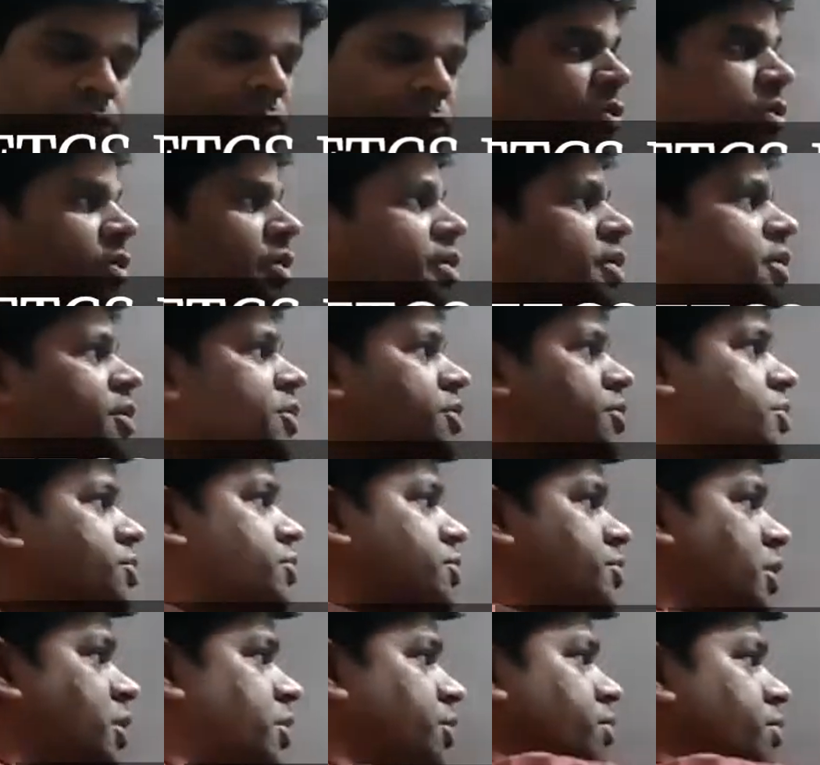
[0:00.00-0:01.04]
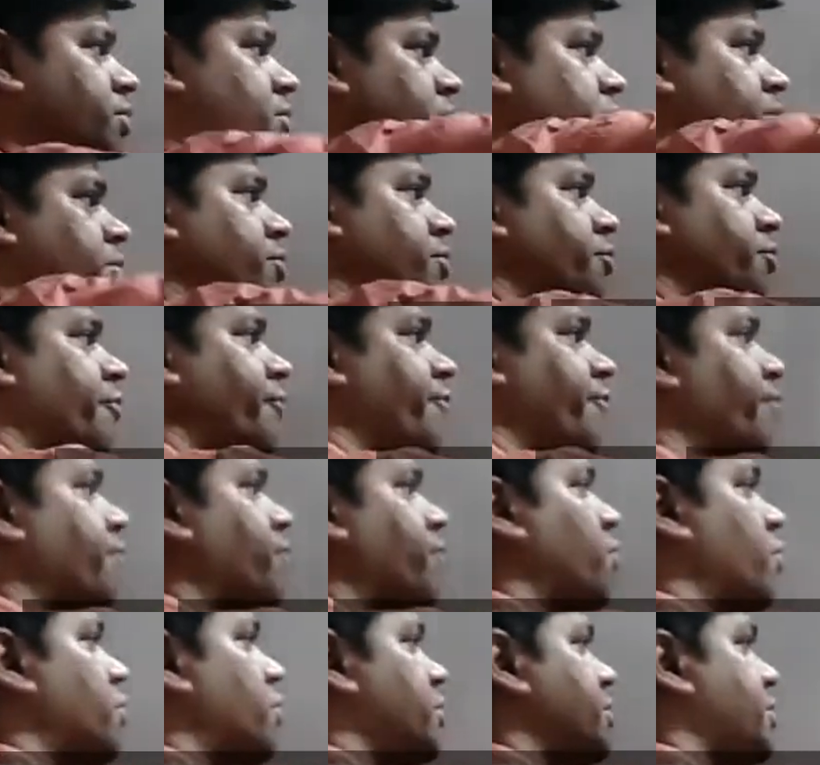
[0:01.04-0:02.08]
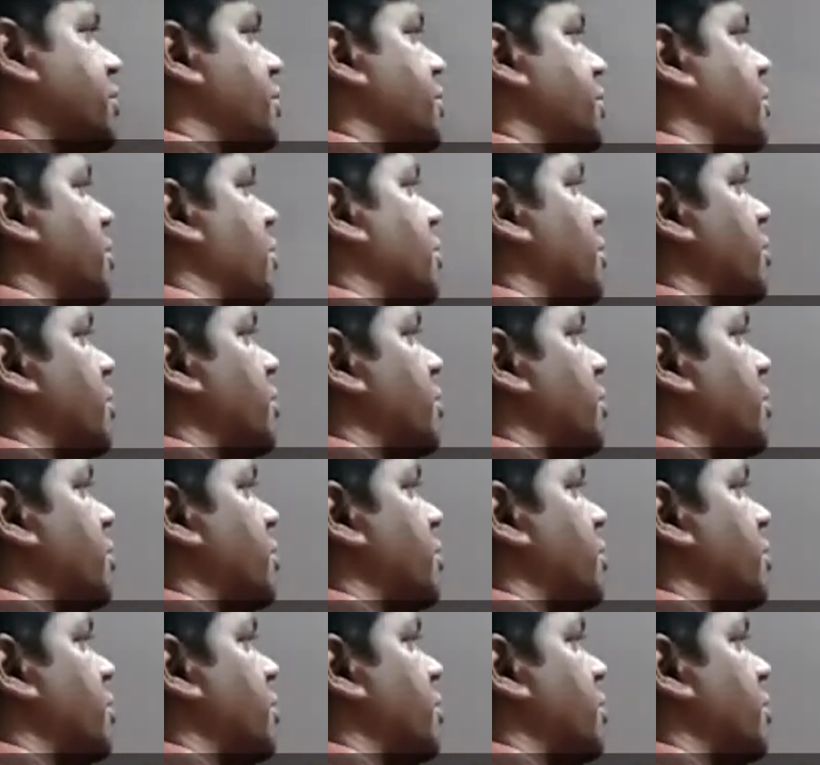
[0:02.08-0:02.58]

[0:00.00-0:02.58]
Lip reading: All right. Now, force.